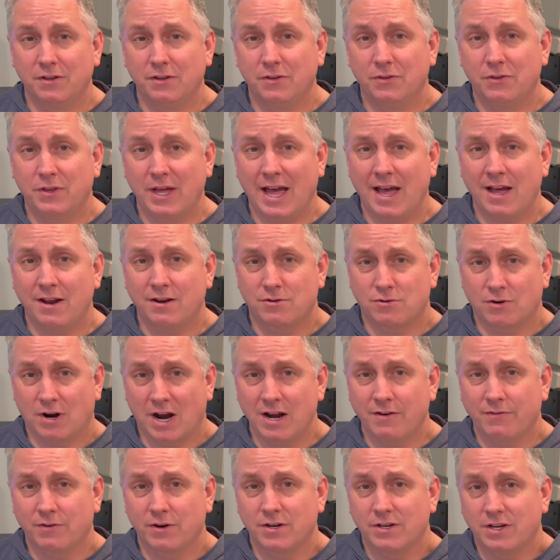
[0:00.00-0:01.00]
that
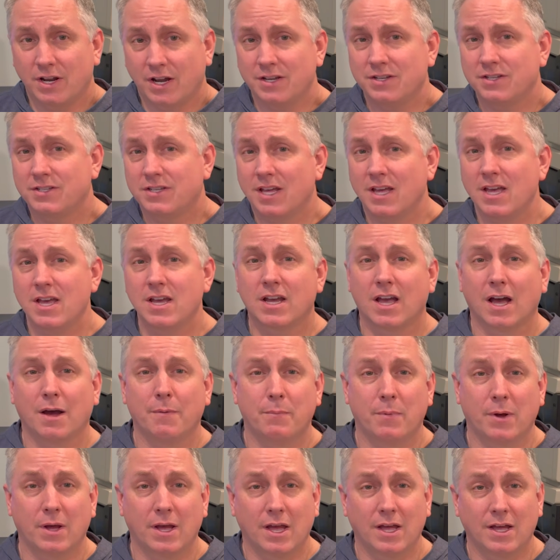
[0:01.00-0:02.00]
driver does take
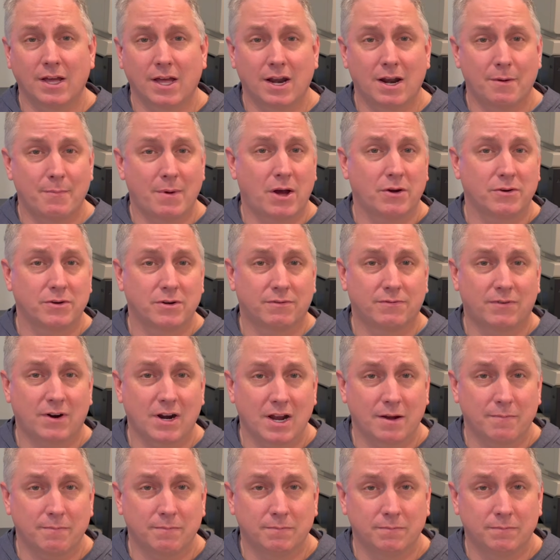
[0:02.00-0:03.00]
up an amount of
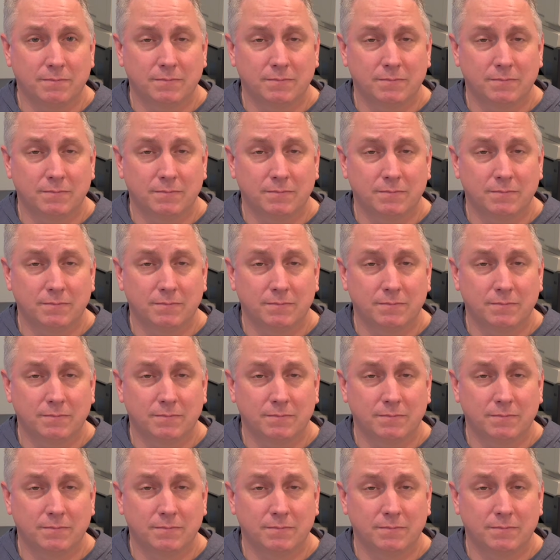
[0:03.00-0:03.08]
RAM.